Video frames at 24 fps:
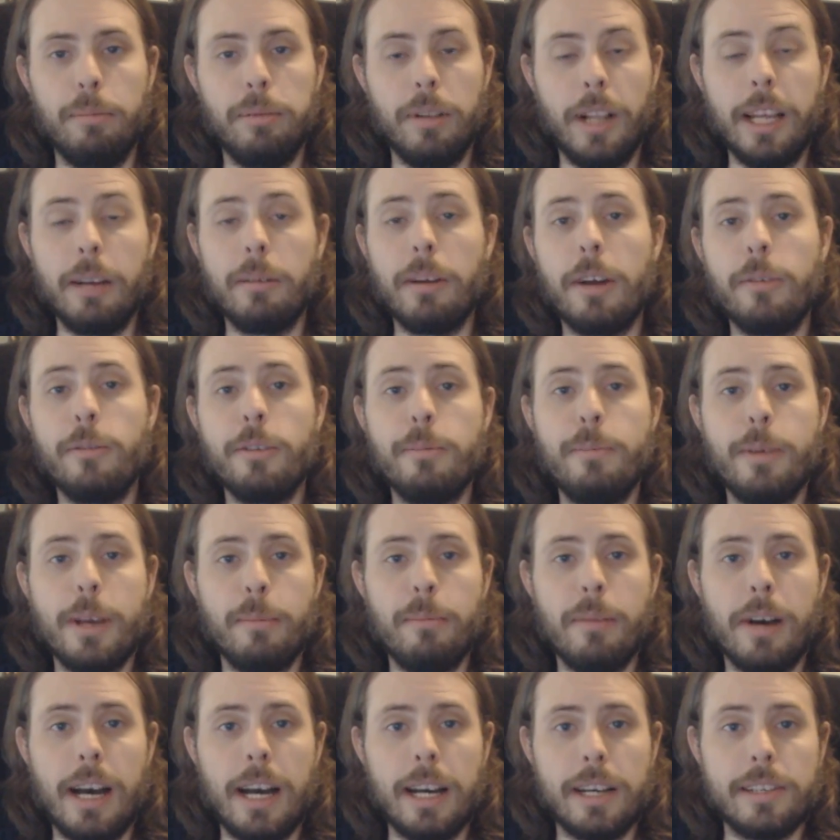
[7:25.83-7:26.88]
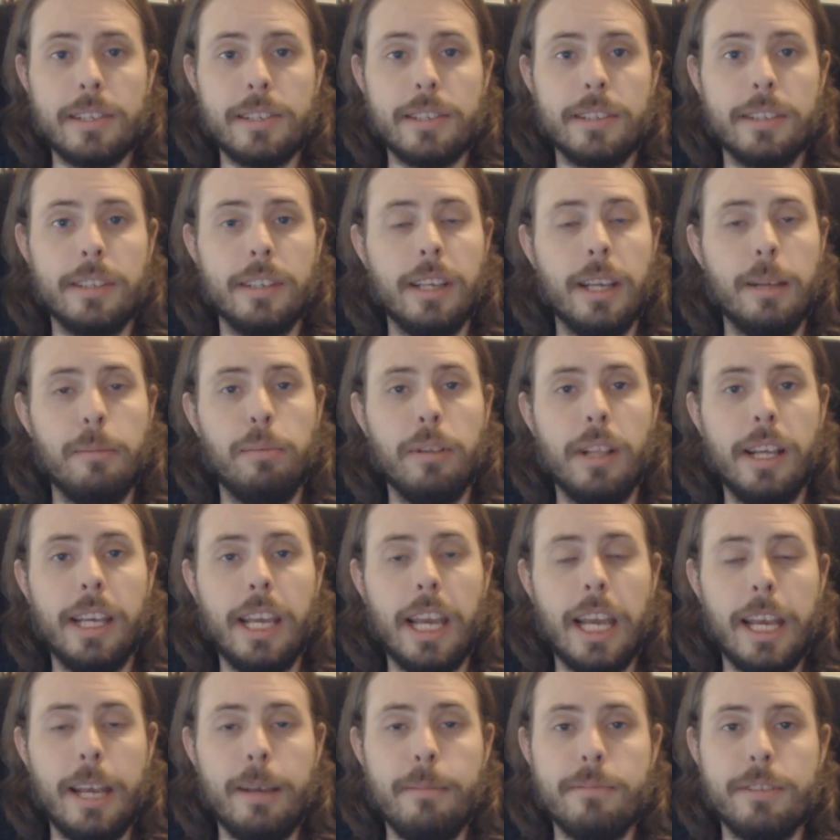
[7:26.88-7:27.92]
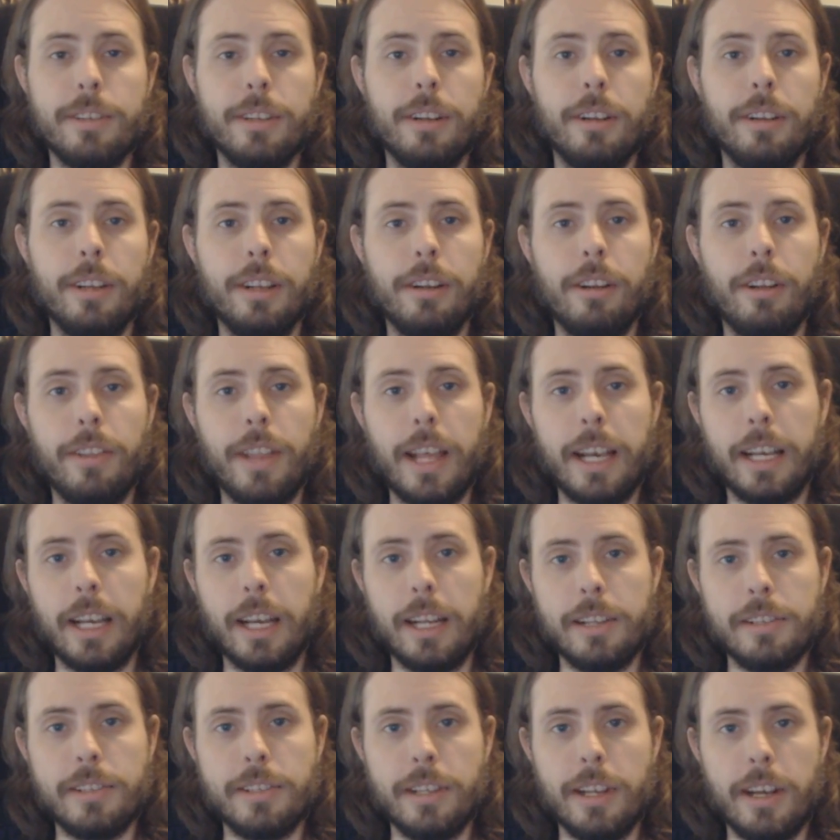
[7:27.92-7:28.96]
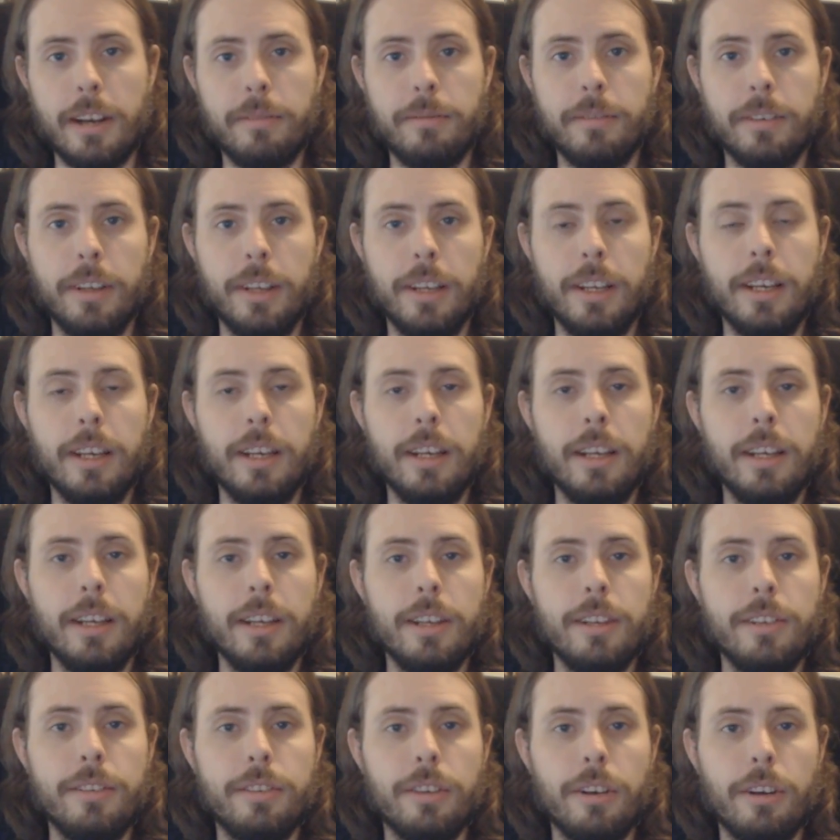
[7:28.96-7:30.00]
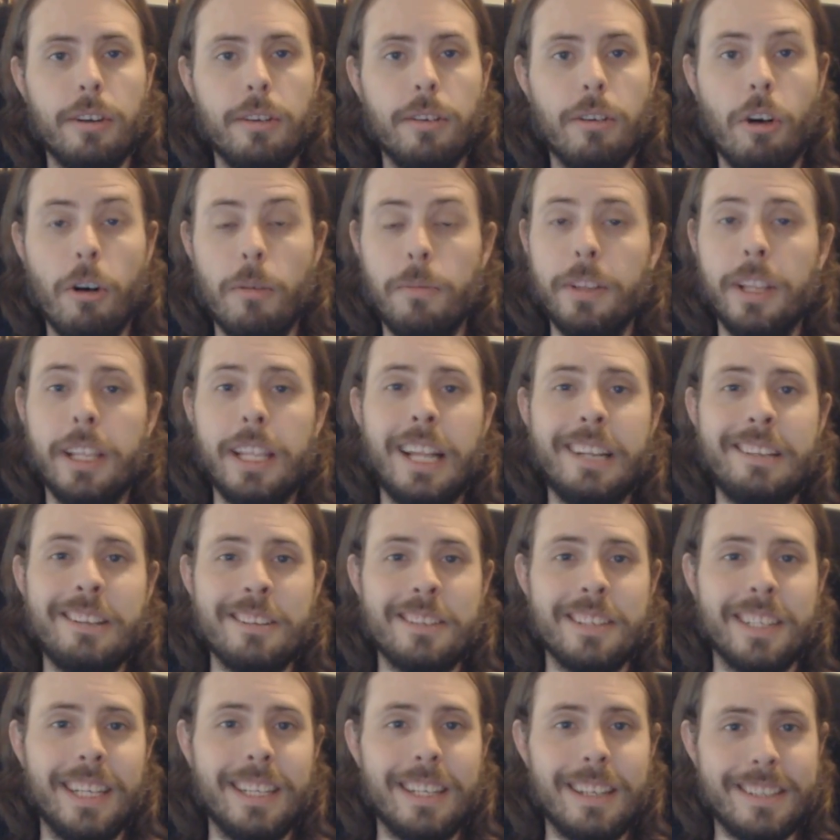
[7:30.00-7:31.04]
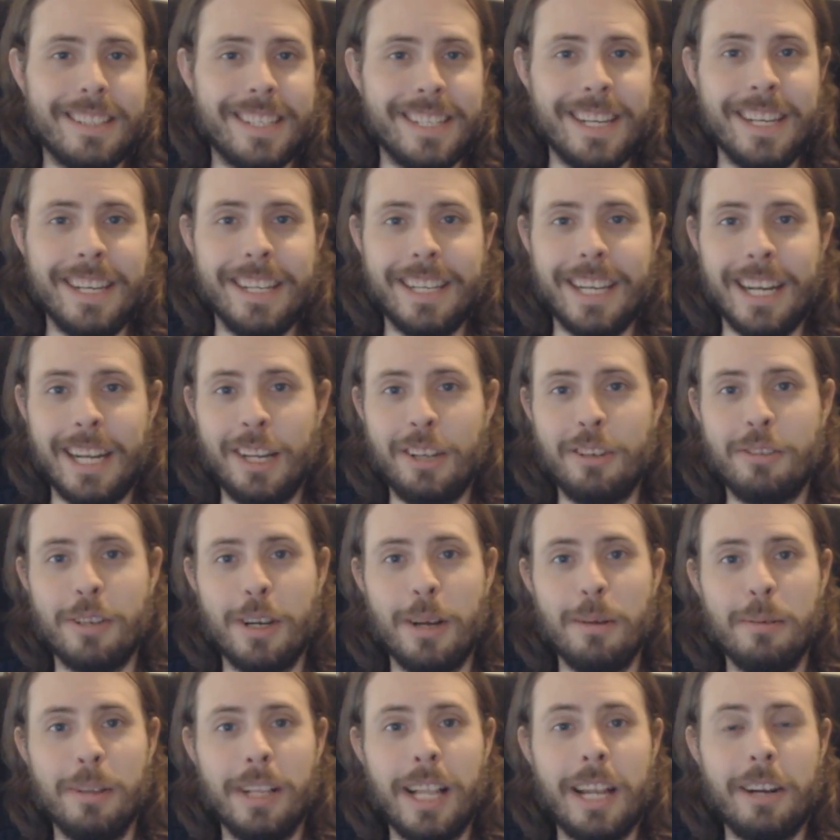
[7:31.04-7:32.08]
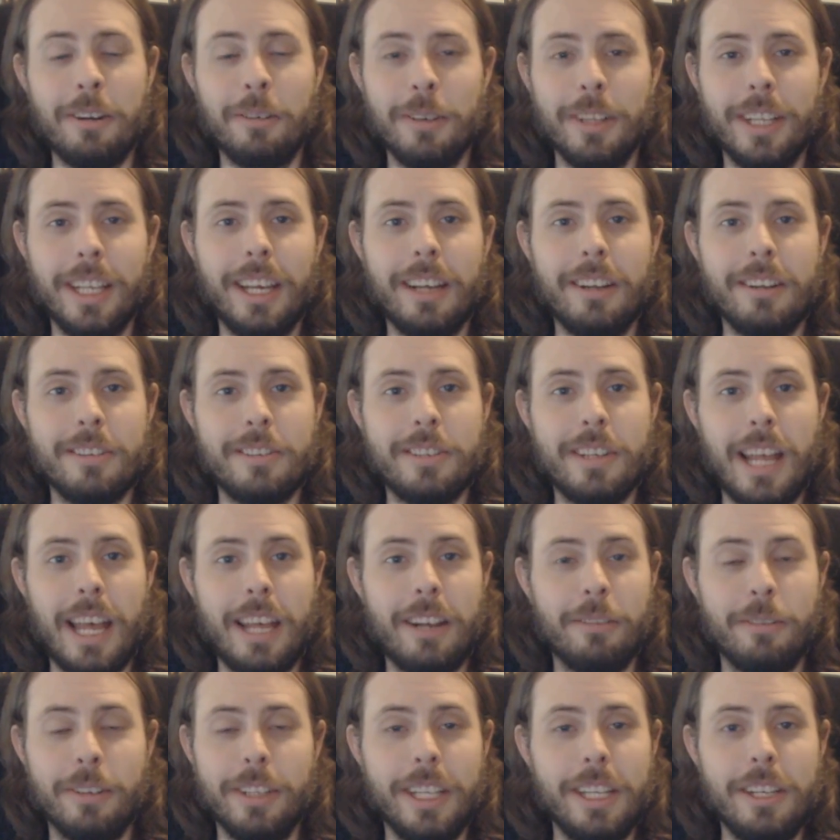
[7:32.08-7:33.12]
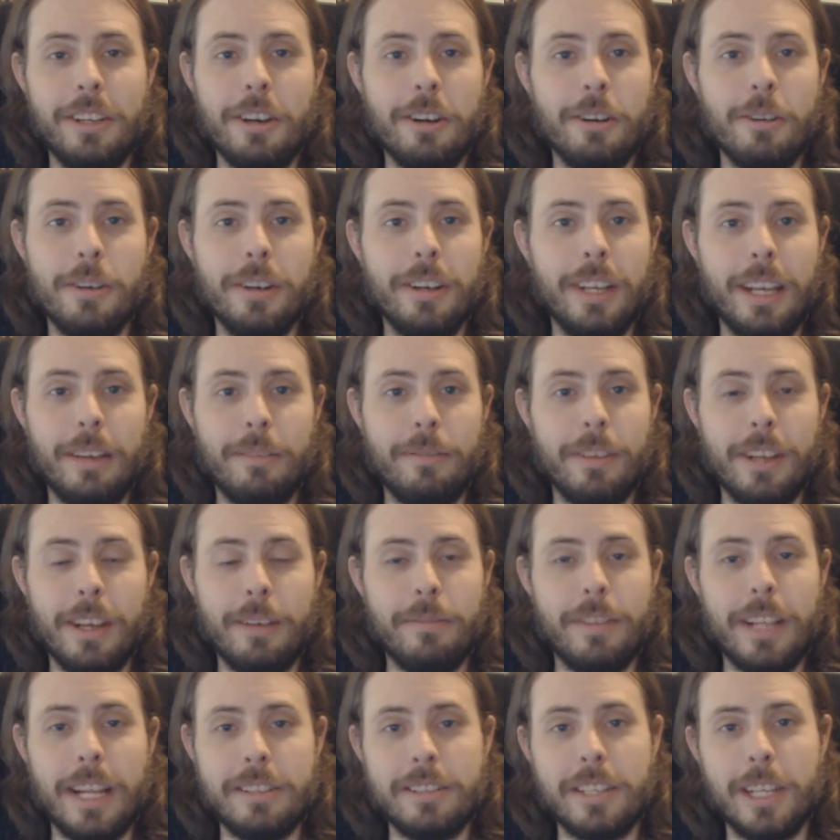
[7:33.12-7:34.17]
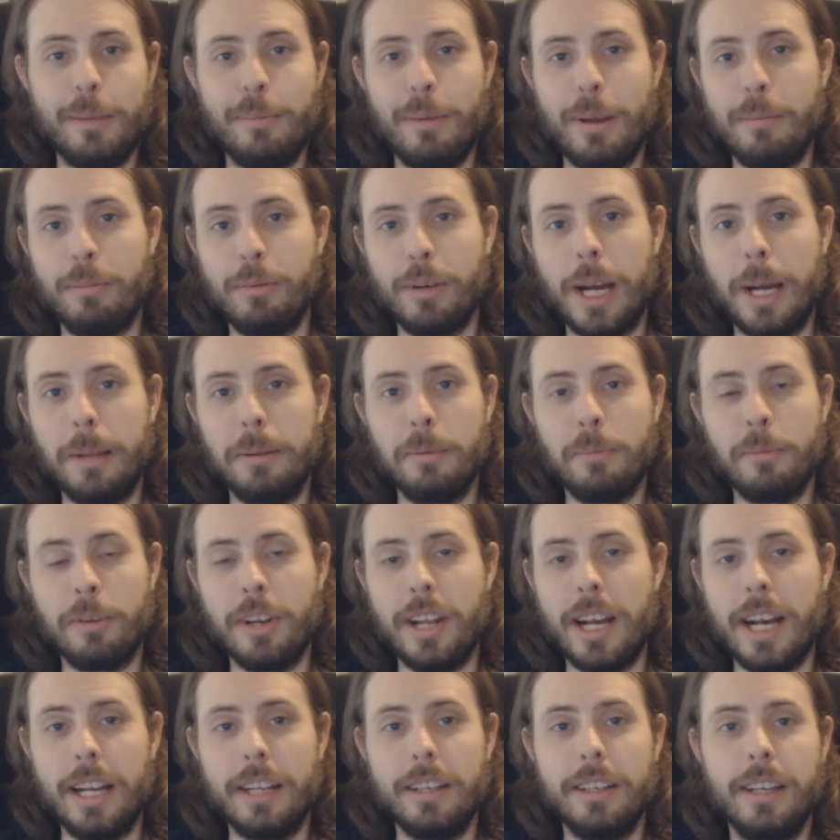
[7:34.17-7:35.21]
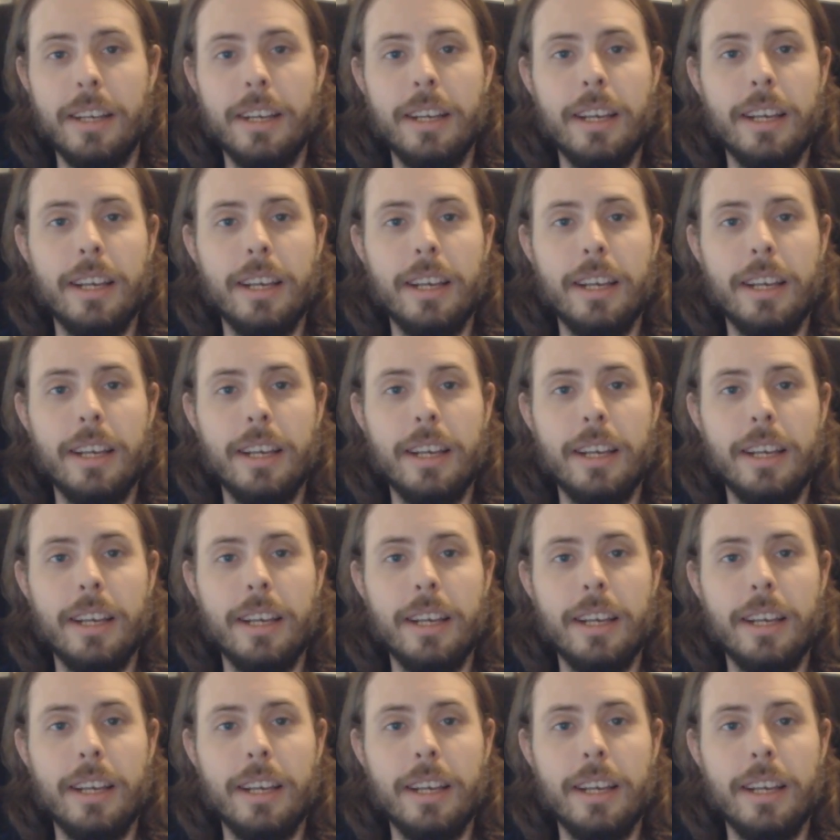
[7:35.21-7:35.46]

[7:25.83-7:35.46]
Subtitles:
around with Big Box and play games and all that kind of stuff. So hopefully that doesn't get us in any kind of trouble. I don't really know if that's going to be a problem or not.